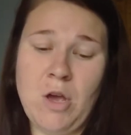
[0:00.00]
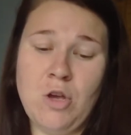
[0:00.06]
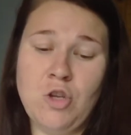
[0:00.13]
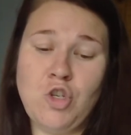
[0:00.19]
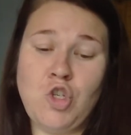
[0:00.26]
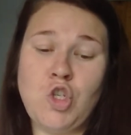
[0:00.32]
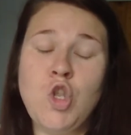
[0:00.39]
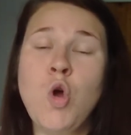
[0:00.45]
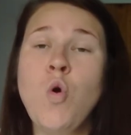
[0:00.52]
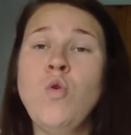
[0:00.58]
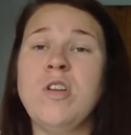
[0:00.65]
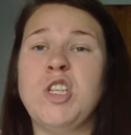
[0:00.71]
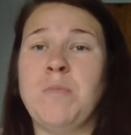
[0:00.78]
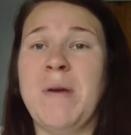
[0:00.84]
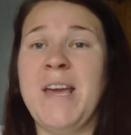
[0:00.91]
slow
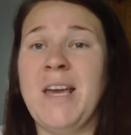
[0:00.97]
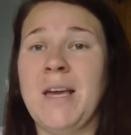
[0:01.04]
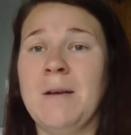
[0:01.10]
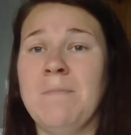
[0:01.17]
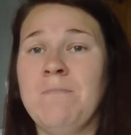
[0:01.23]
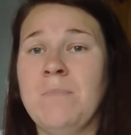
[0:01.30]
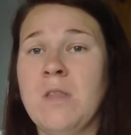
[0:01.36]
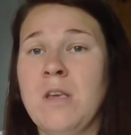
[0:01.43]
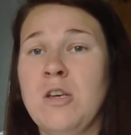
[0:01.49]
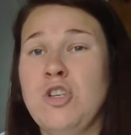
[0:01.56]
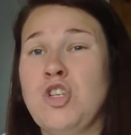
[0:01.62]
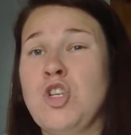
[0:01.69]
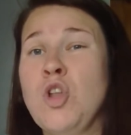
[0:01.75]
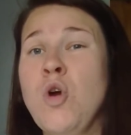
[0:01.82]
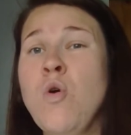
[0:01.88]
to speak,
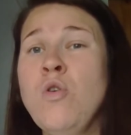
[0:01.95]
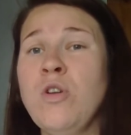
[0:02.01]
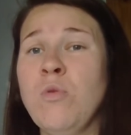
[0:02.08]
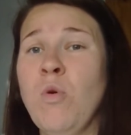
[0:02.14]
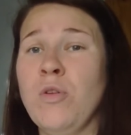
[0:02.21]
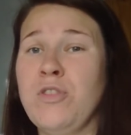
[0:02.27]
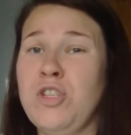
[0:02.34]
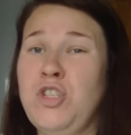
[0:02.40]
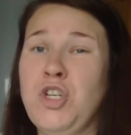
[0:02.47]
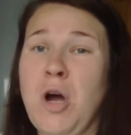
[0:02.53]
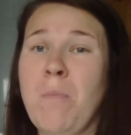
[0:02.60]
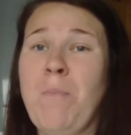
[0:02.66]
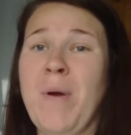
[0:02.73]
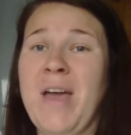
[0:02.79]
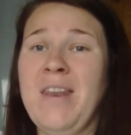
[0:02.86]
slow to want to
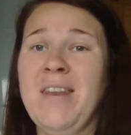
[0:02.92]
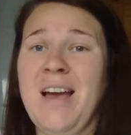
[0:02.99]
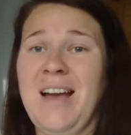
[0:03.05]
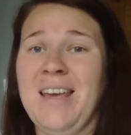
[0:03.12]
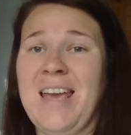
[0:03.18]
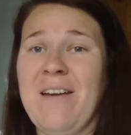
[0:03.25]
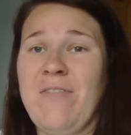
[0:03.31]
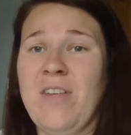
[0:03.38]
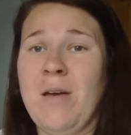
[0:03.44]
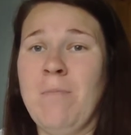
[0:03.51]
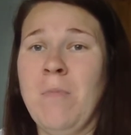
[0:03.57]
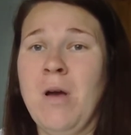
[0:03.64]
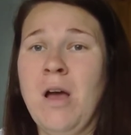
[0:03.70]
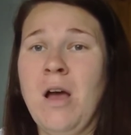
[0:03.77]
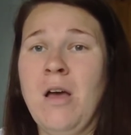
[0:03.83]
jump in and give
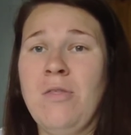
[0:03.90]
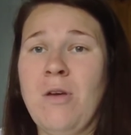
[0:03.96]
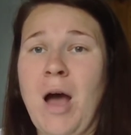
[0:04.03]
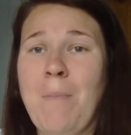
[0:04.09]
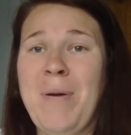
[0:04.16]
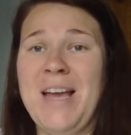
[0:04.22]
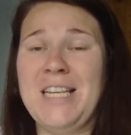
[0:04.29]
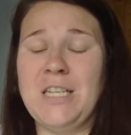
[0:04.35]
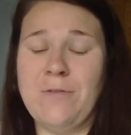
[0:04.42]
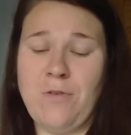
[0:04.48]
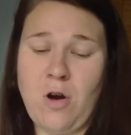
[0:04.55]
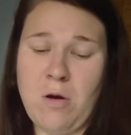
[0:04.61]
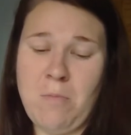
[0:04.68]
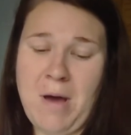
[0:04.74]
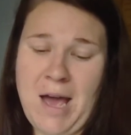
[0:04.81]
them a piece of
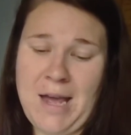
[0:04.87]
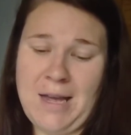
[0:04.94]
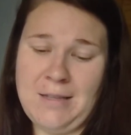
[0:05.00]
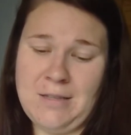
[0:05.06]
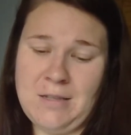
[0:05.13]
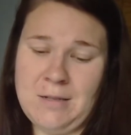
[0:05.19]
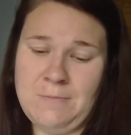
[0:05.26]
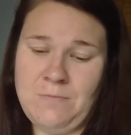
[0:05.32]
our mind,